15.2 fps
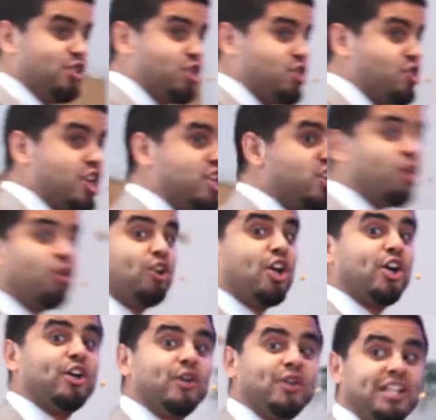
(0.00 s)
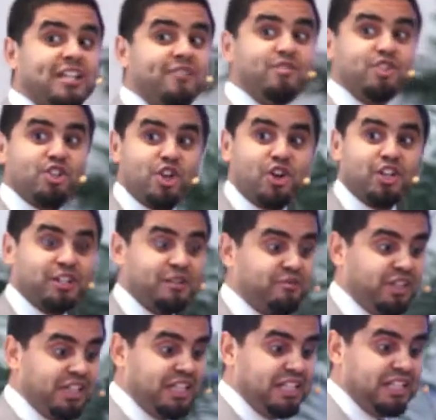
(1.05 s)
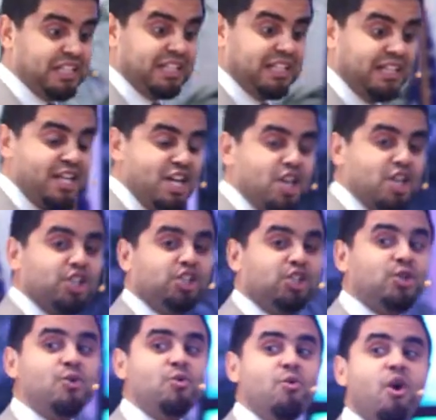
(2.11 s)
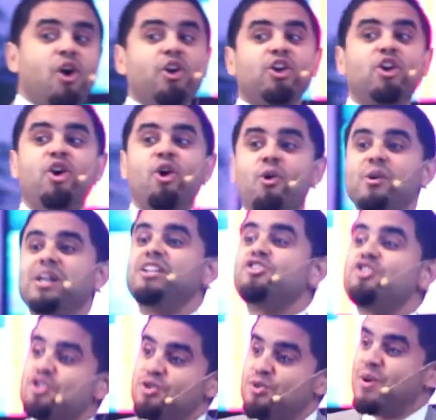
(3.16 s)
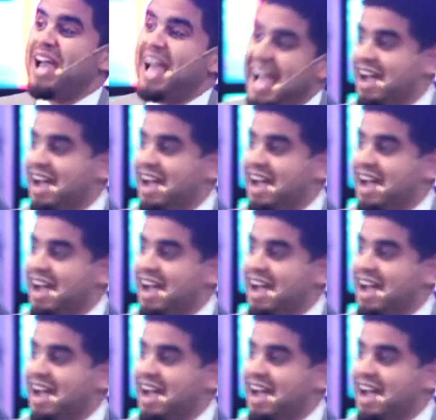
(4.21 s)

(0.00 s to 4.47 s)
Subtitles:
even though you can no longer live in the Garden of Eden, you are going to